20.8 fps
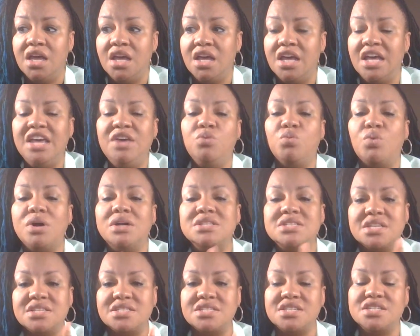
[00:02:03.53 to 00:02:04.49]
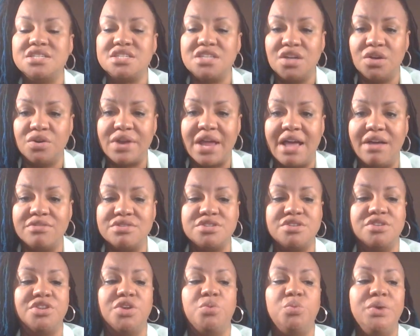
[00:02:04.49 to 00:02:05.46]
He wants us to slow down
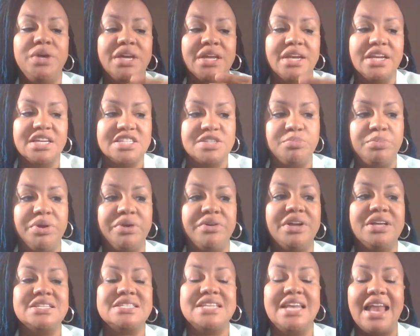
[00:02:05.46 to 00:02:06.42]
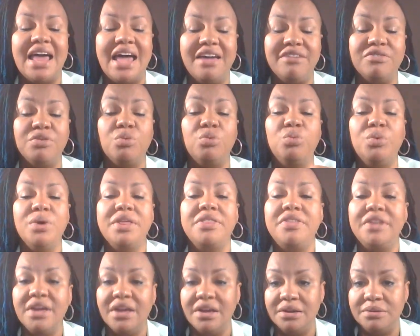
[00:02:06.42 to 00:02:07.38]
so that we can experience life
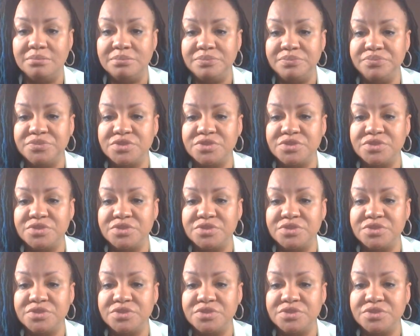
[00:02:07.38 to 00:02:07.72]
with Him,